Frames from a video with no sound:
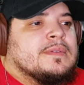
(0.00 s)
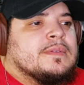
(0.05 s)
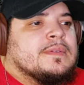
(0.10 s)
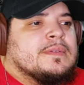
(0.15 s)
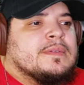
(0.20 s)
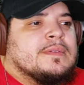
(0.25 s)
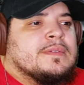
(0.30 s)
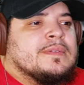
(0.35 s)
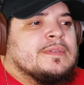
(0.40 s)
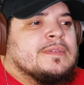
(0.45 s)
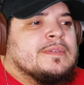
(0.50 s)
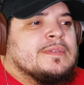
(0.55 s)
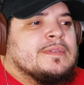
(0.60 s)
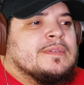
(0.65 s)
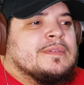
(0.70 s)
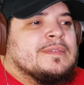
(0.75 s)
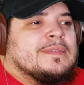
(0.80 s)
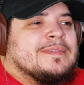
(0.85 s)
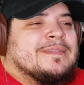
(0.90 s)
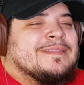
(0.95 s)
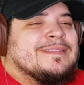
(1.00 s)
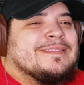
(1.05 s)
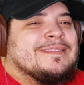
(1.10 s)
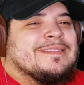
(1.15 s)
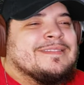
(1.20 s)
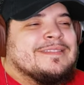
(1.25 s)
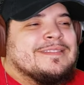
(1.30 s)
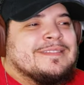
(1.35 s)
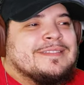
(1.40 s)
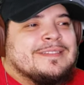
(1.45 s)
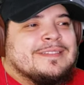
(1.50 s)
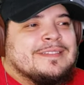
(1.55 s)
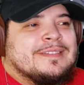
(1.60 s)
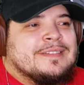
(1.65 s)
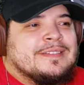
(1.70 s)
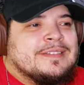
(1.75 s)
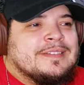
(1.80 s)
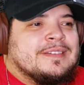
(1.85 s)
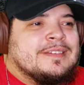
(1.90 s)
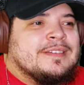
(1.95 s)

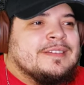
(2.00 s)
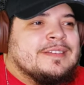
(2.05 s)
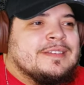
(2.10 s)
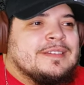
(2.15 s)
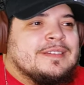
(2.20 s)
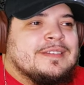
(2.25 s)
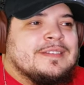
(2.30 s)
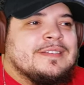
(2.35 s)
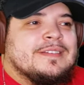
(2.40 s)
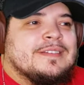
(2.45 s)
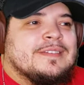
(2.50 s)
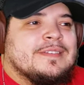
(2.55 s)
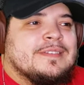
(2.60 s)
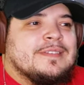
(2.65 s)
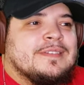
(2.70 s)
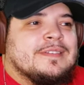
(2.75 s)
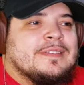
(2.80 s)
This person isn't speaking.